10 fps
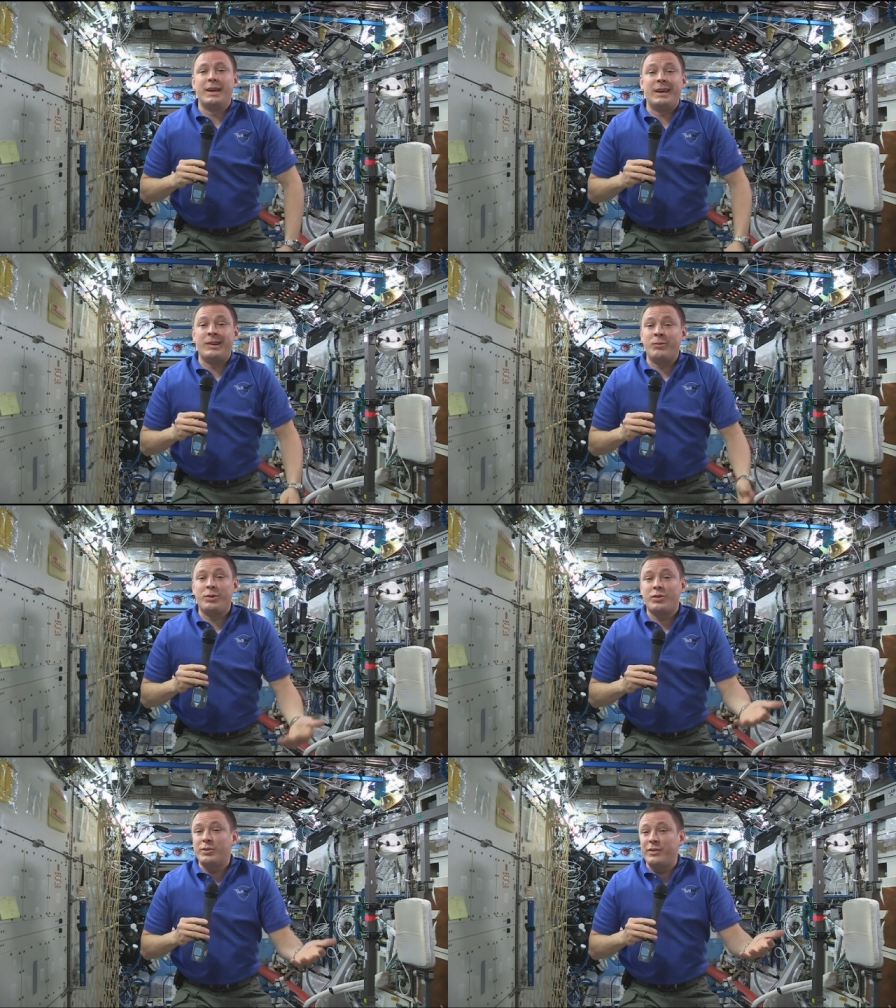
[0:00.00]
and
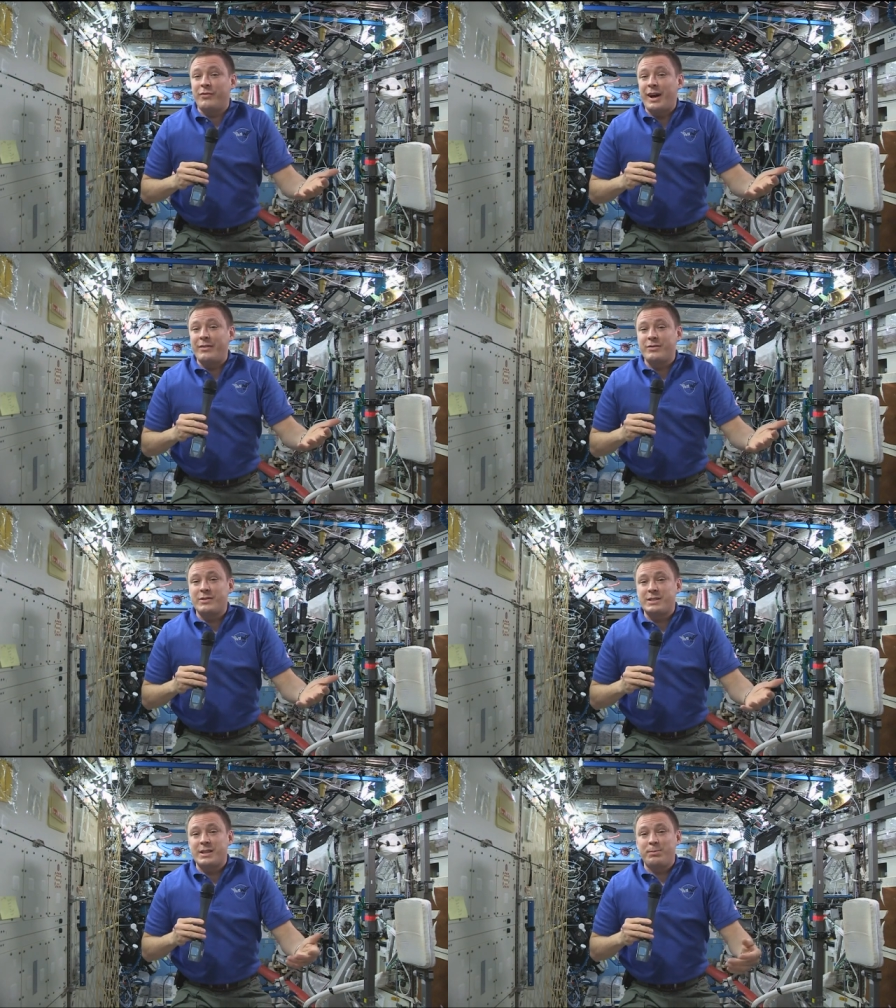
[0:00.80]
with only five
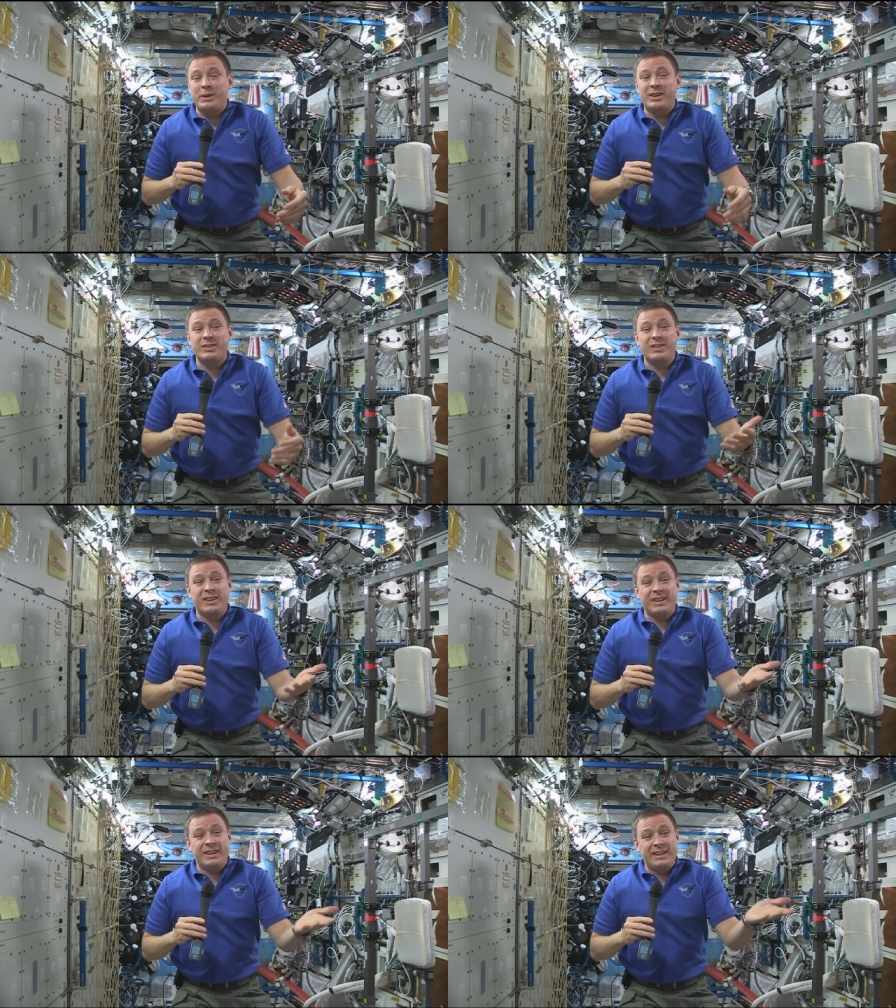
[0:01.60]
of us up here,
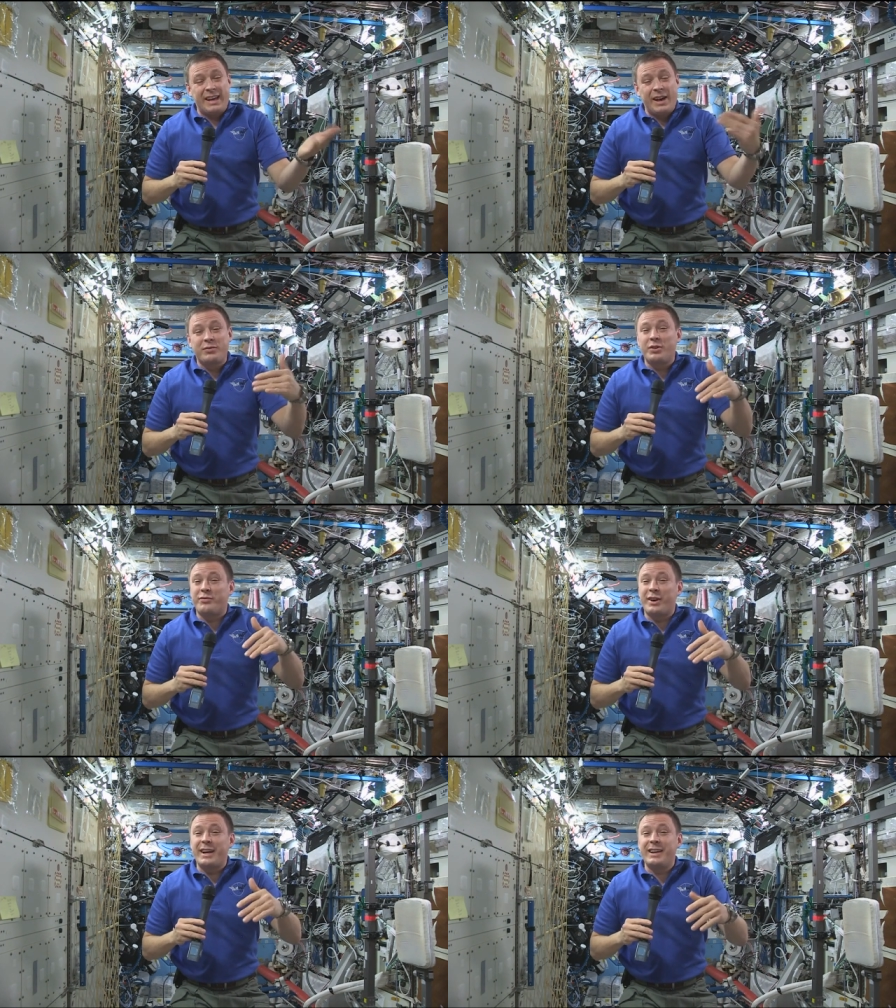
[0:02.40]
uh, after
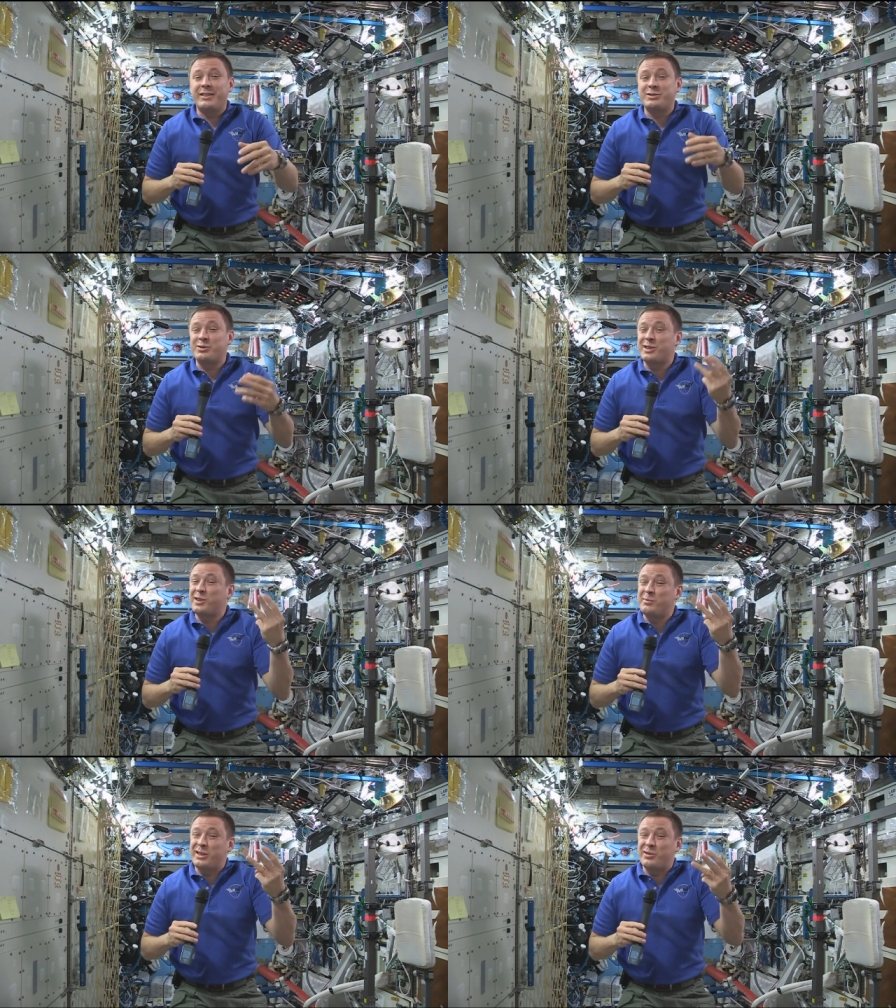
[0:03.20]
Friday, there's only
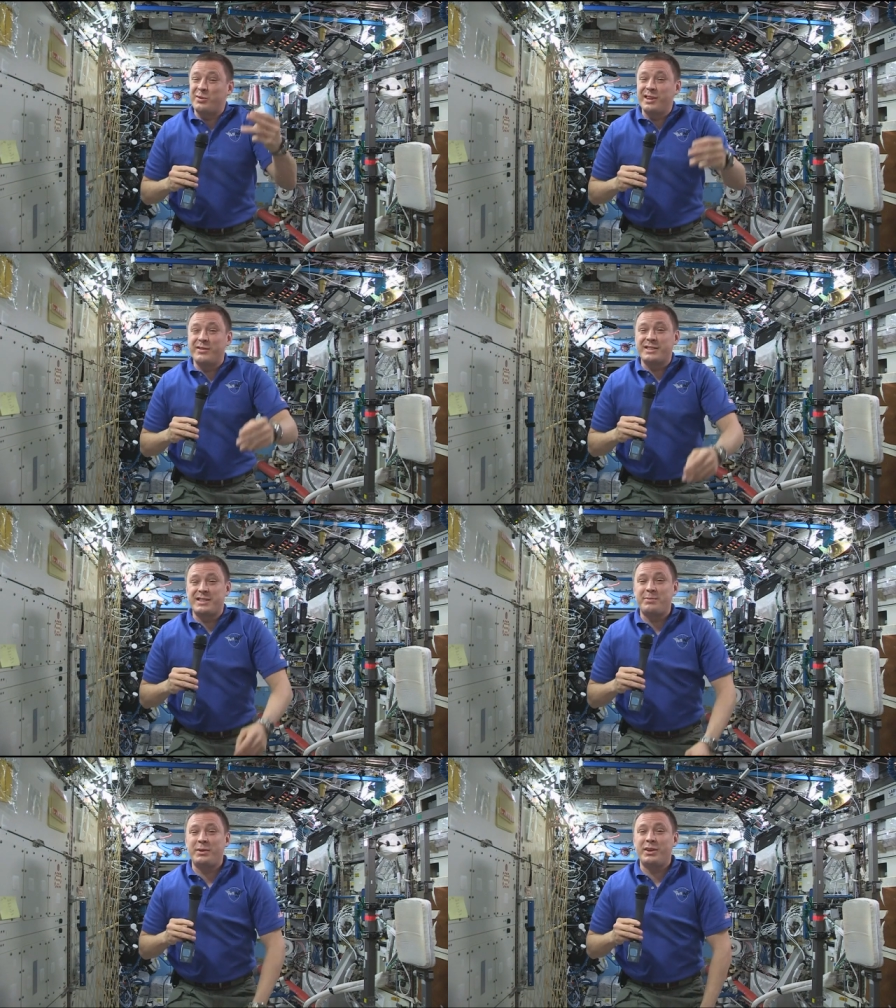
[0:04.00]
going to be three of us
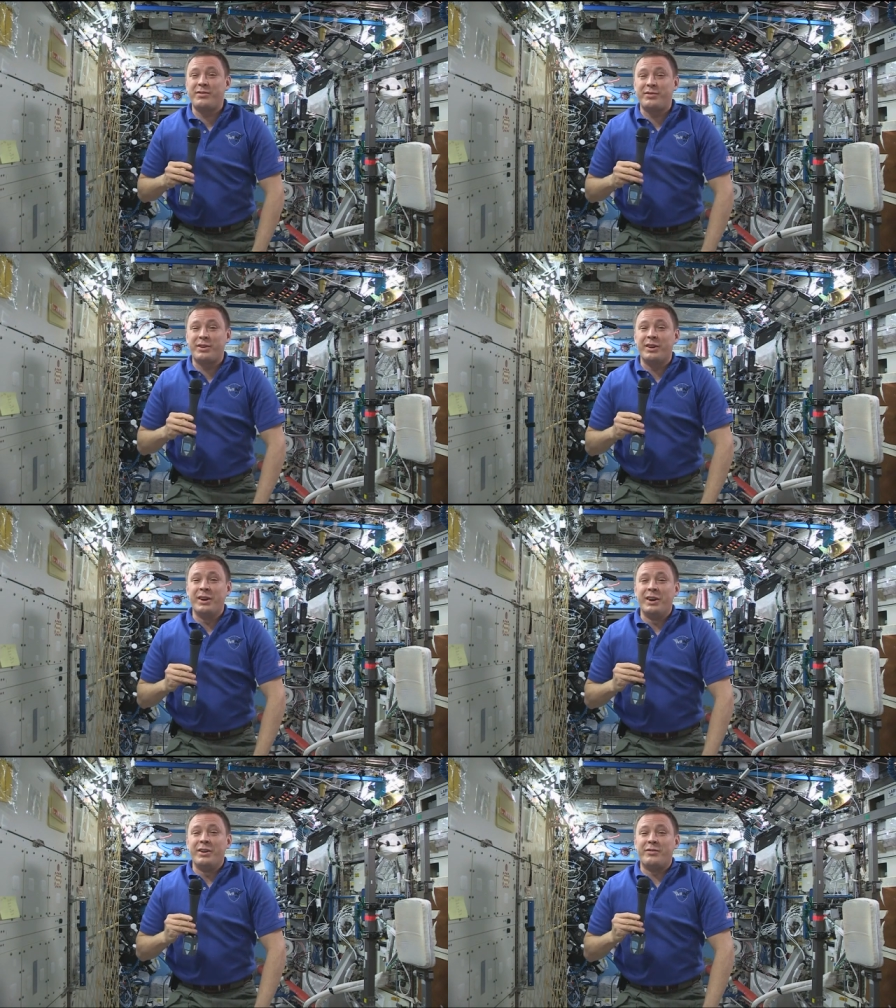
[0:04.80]
up here for
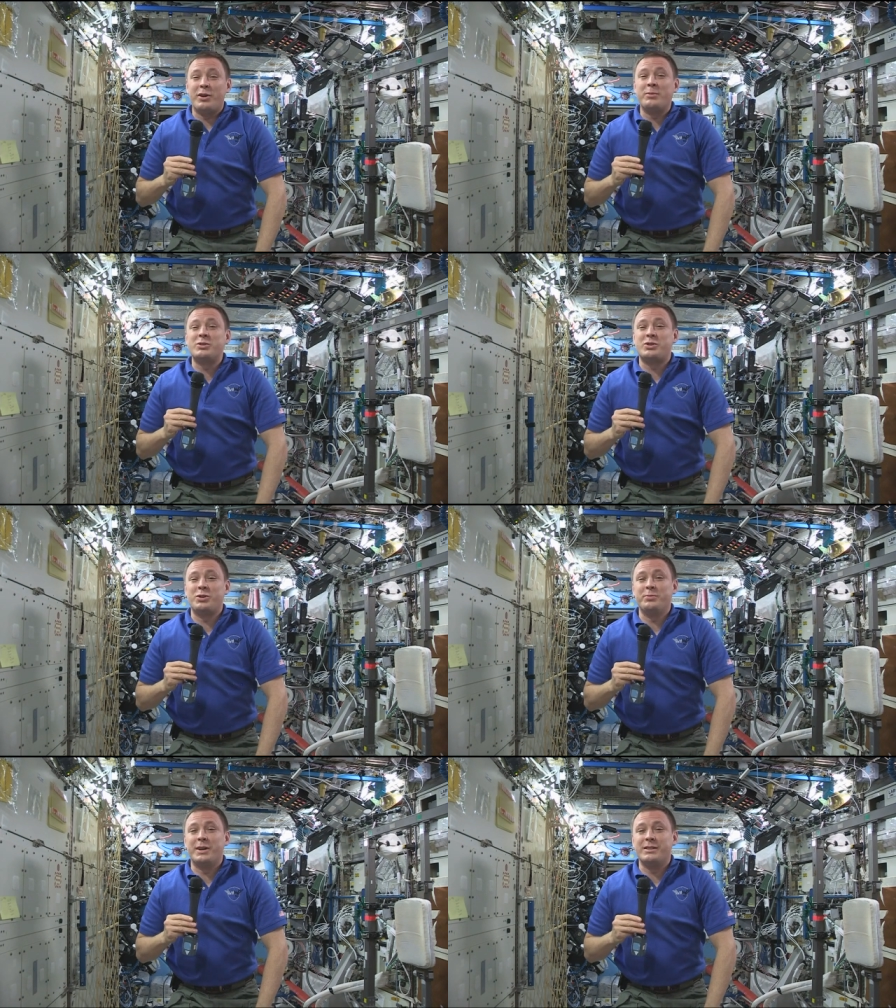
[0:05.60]
for almost
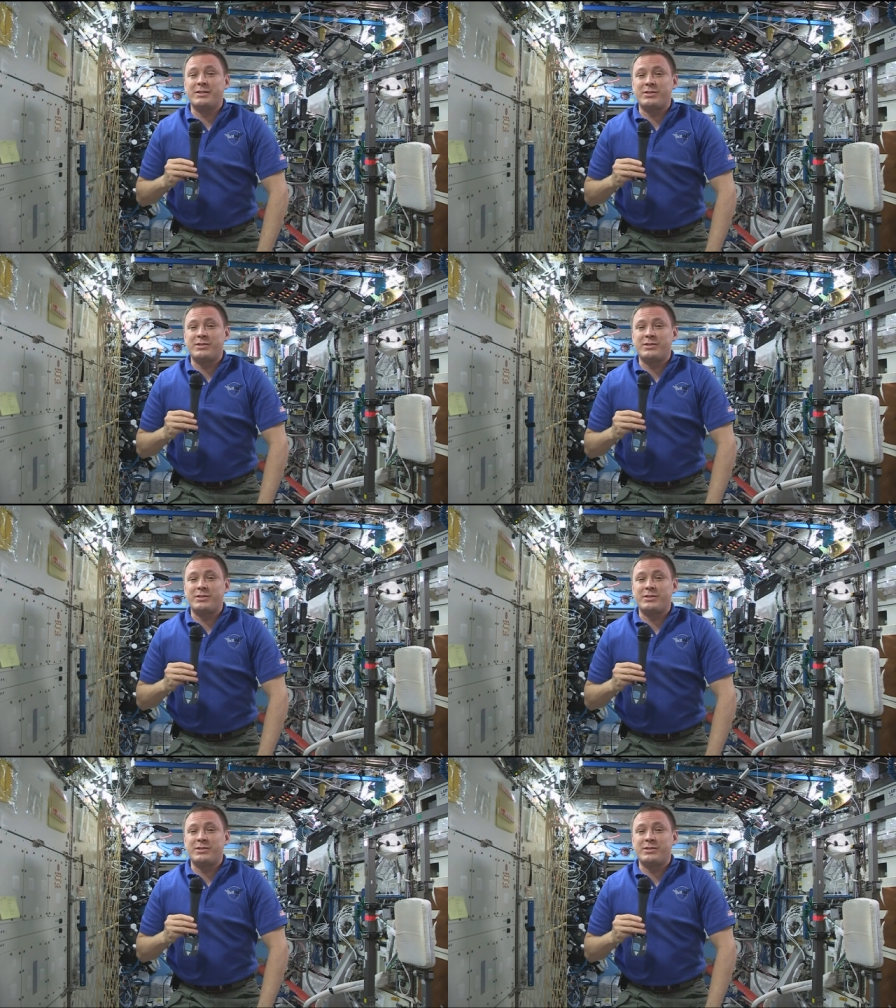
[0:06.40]
two months.